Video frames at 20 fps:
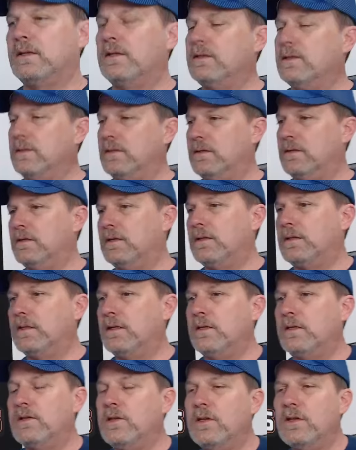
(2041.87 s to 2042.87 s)

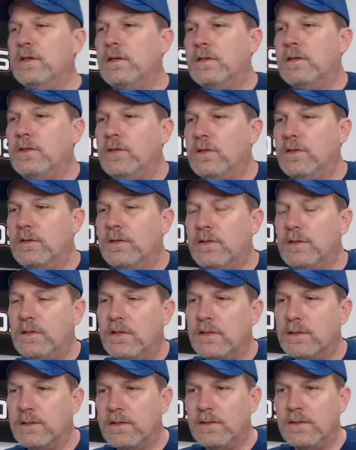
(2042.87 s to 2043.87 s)

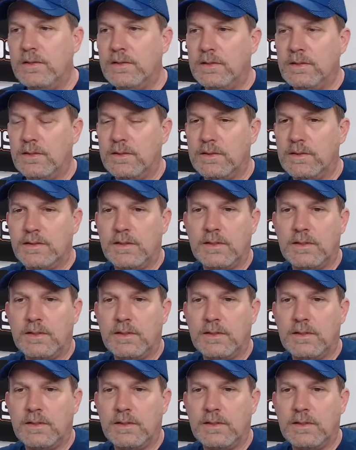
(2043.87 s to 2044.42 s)
Nobody speaks.